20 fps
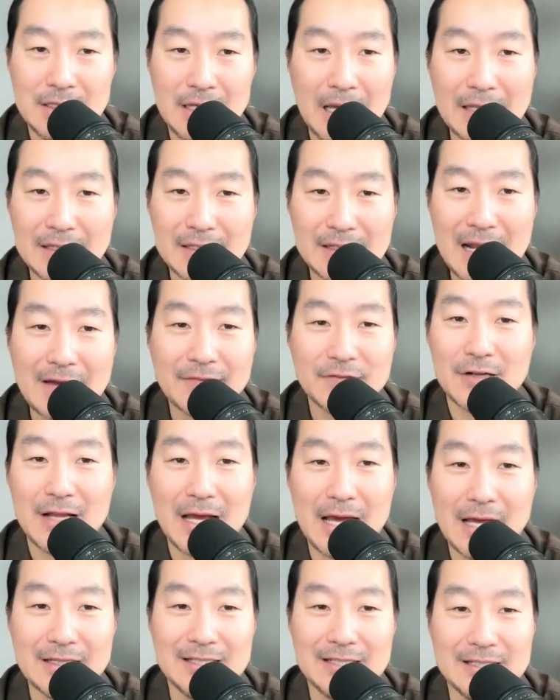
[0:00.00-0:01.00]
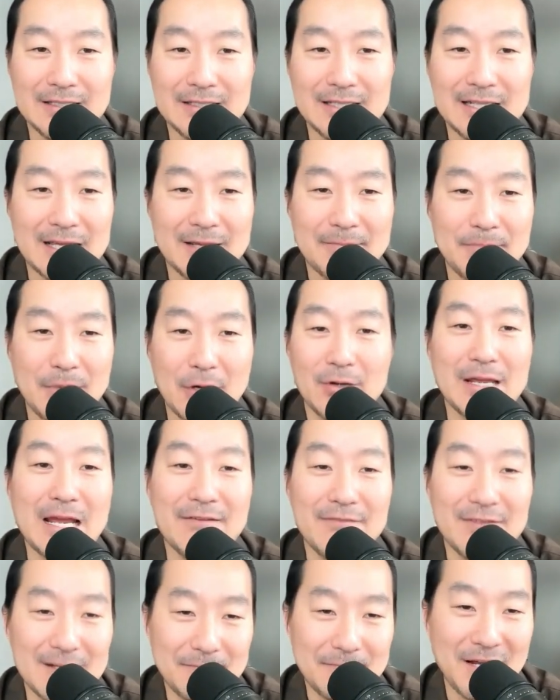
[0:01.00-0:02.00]
And then after that, they like barely
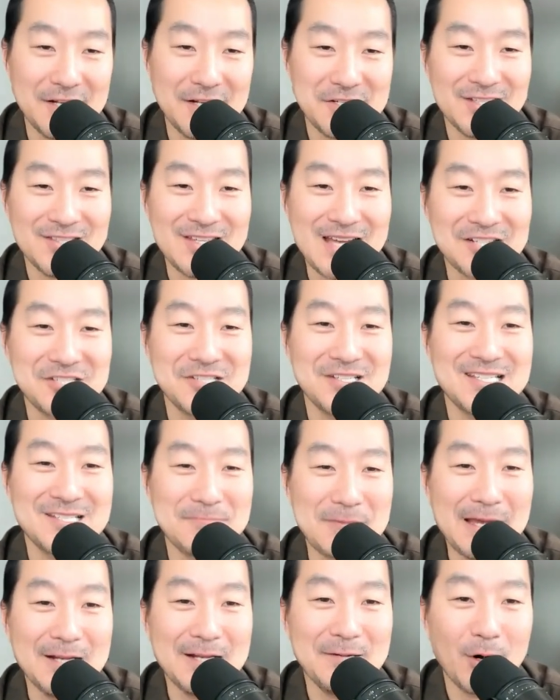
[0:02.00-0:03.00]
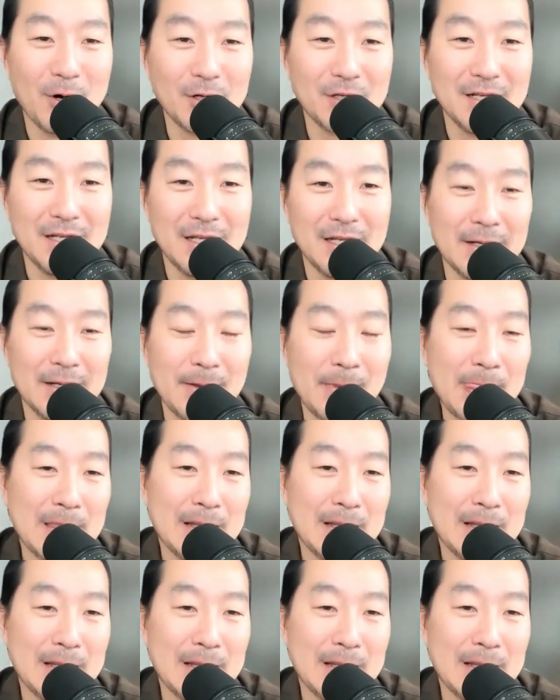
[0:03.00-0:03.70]
have any budget to actually spend in marketing.